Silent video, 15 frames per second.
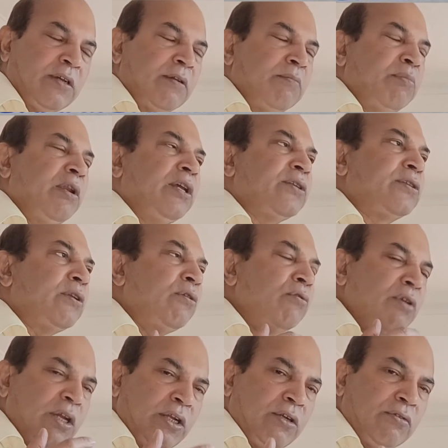Please
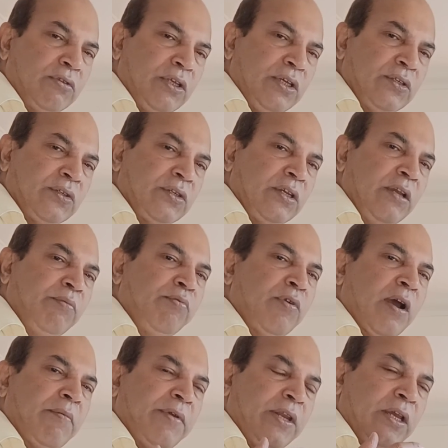look into this. If you
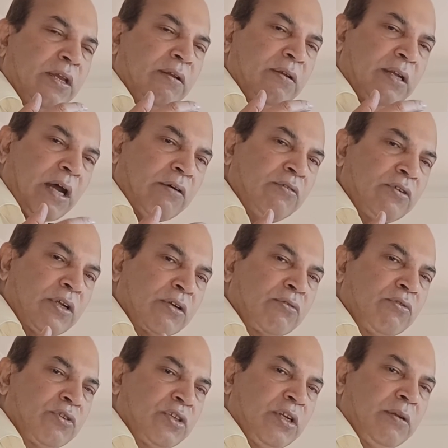have any doubt or
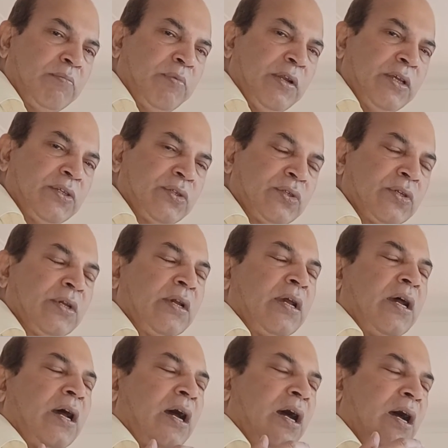question, please
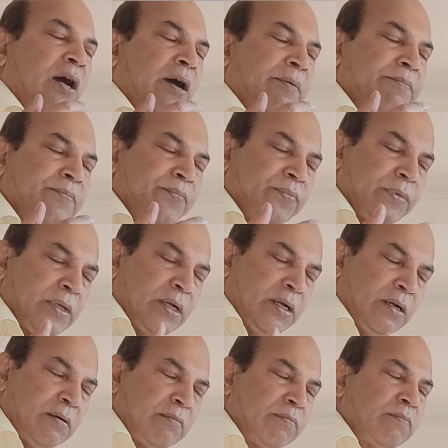
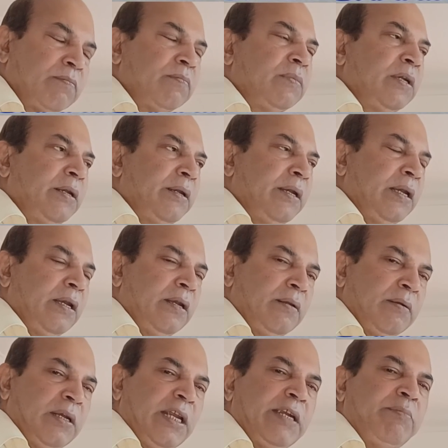let
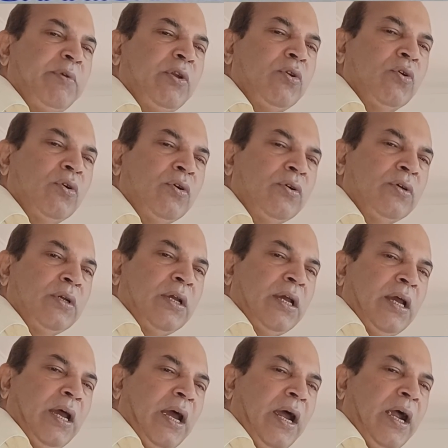me know,
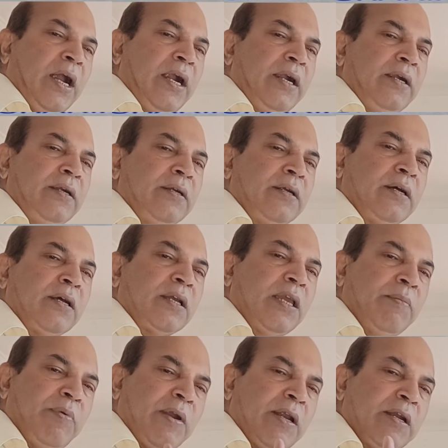and
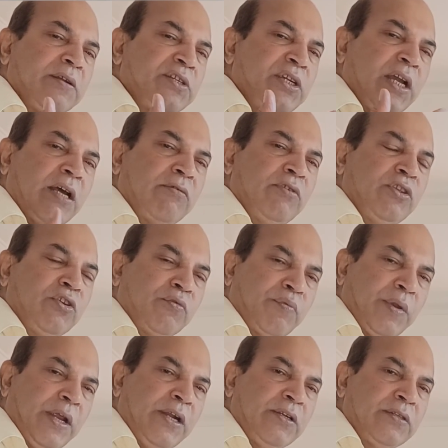keep on and share with your
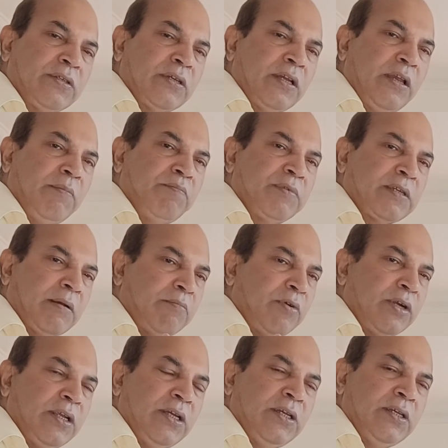friends. If
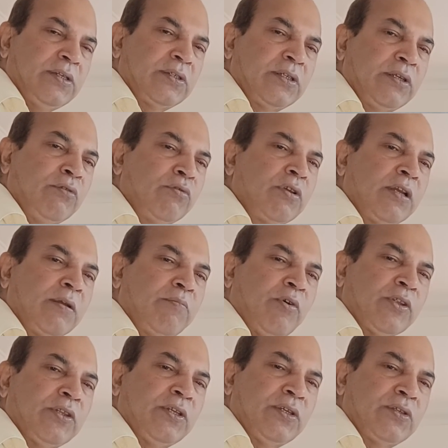somebody is looking for
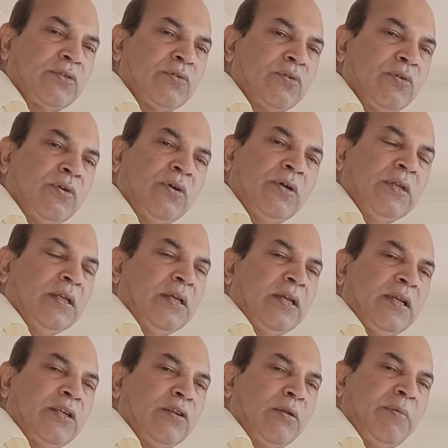this to know,
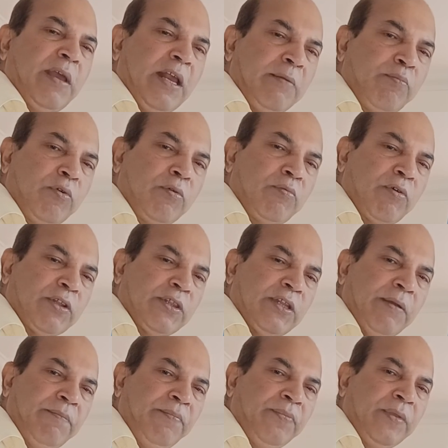it will be helpful for
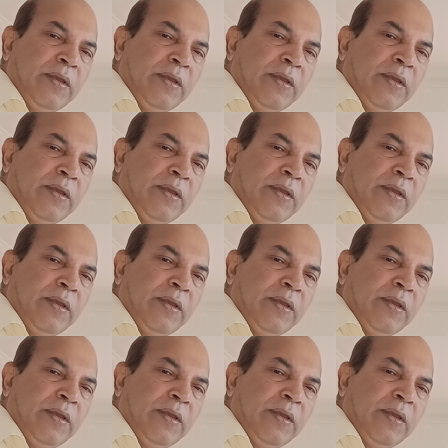them.